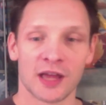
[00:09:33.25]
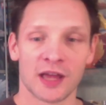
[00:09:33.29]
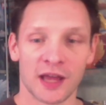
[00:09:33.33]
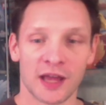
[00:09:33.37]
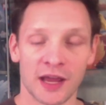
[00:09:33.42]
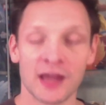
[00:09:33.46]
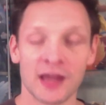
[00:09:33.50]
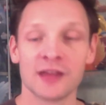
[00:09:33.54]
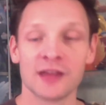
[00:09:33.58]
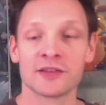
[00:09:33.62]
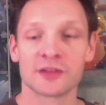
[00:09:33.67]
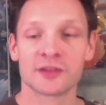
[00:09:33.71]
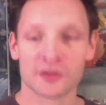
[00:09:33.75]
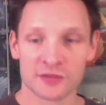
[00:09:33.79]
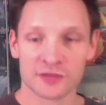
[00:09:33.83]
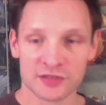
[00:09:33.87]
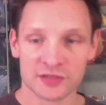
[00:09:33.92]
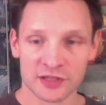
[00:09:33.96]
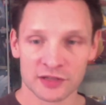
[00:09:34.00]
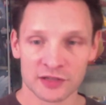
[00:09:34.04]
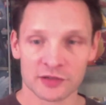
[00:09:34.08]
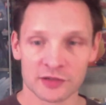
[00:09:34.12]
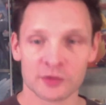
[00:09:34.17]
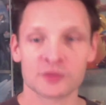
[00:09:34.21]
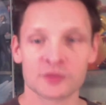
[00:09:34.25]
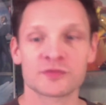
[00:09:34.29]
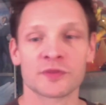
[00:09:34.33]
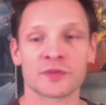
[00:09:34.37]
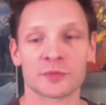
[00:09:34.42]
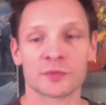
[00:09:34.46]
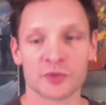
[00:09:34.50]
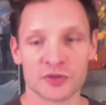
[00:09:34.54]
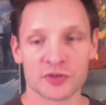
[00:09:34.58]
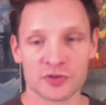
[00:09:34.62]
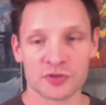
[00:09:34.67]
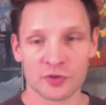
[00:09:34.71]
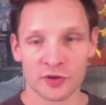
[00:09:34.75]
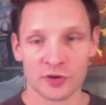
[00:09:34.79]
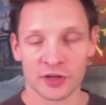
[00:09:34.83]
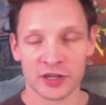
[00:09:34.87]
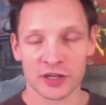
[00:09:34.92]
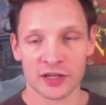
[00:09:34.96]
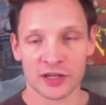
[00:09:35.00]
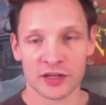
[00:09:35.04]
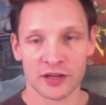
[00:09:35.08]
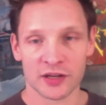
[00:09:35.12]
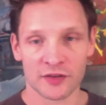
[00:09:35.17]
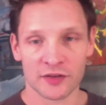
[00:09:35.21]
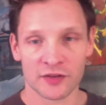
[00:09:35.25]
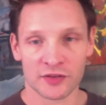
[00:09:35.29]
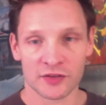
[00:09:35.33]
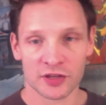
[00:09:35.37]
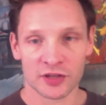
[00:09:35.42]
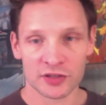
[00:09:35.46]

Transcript: and the Sentinels from destroying any of the